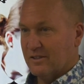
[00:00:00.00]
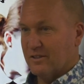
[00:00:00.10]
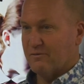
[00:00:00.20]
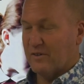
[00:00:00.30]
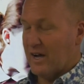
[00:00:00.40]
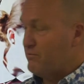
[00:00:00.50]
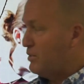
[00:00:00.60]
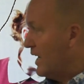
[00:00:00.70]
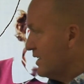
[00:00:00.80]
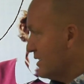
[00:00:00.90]
the 5
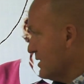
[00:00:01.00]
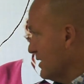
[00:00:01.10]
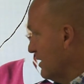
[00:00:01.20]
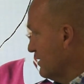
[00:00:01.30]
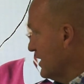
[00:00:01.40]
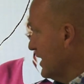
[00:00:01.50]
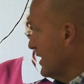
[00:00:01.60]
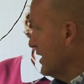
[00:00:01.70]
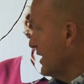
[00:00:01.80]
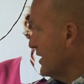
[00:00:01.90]
best. Okay,
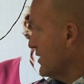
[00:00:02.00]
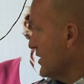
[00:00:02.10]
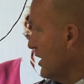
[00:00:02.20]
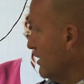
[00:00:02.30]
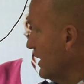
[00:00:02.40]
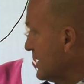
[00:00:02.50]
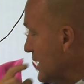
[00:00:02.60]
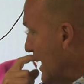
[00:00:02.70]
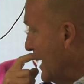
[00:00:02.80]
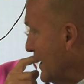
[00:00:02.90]
good. So let's
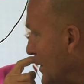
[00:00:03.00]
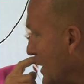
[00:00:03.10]
go ahead and